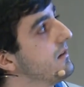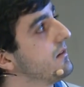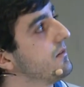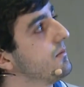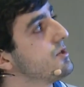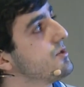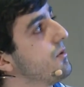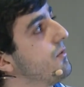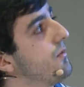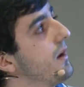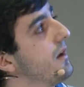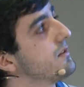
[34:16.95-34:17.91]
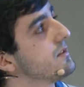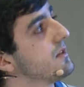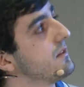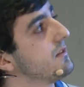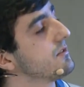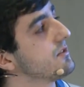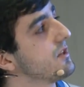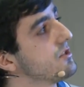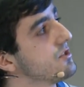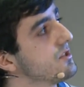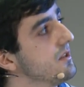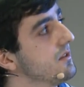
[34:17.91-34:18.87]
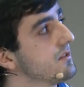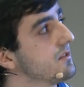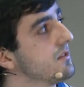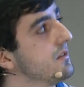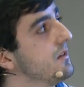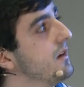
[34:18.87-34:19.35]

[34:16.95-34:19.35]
which will find such things.